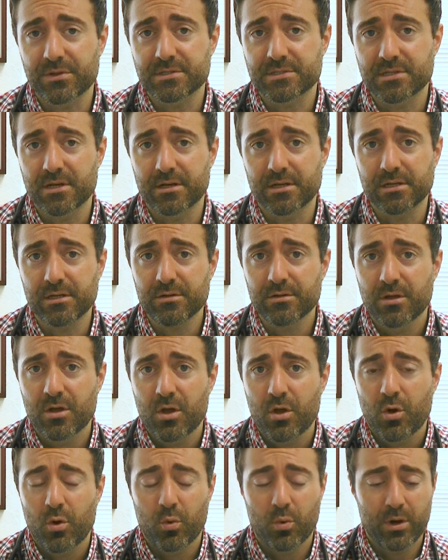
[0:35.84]
of the study
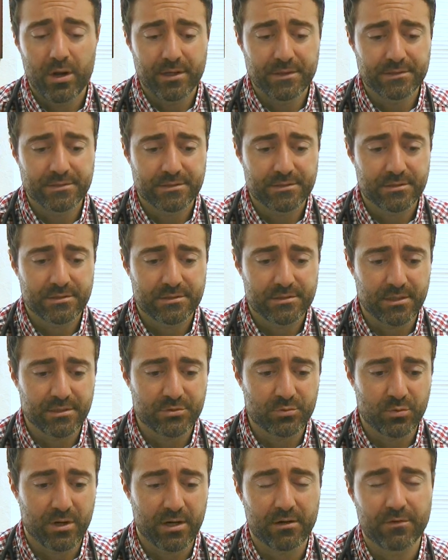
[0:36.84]
was
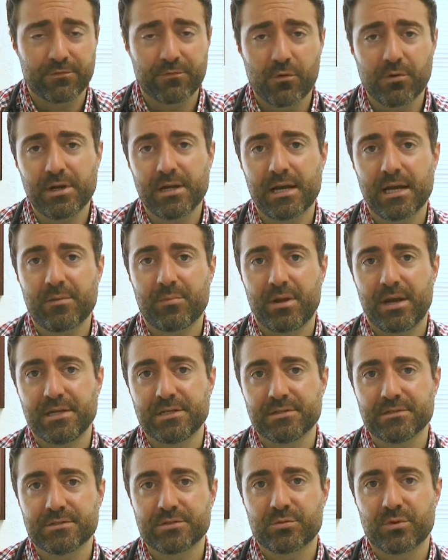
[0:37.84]
such where 49
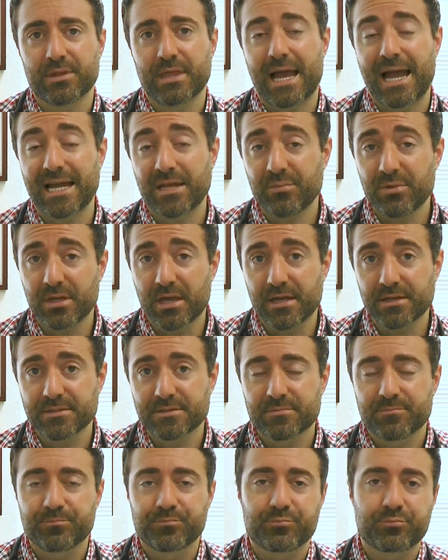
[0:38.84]
patients with
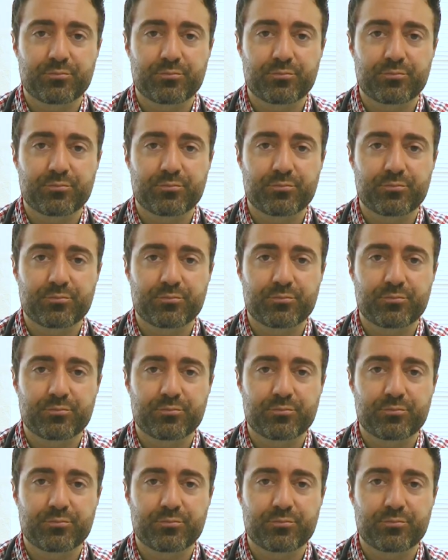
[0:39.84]
IBS